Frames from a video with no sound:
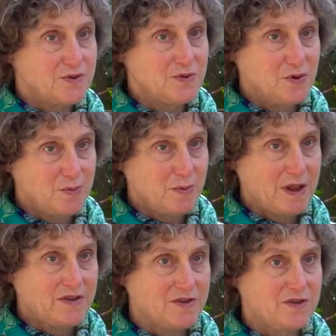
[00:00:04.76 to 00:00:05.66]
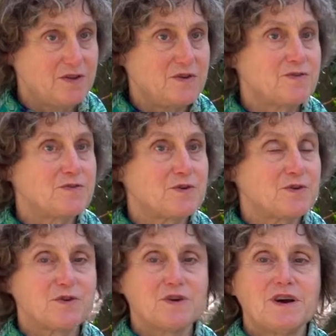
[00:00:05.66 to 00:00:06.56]
normal medicine
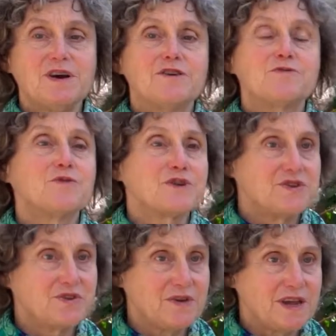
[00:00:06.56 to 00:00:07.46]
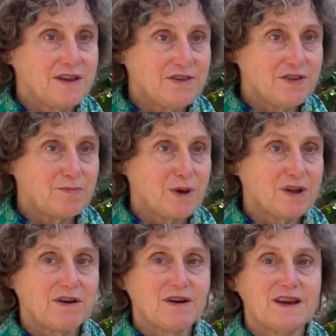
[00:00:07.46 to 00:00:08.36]
for 42 years,
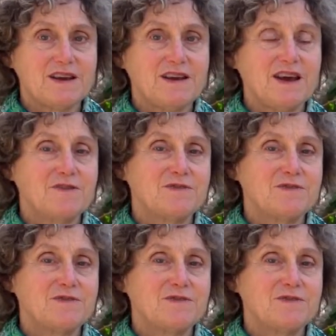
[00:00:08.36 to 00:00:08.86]
but I have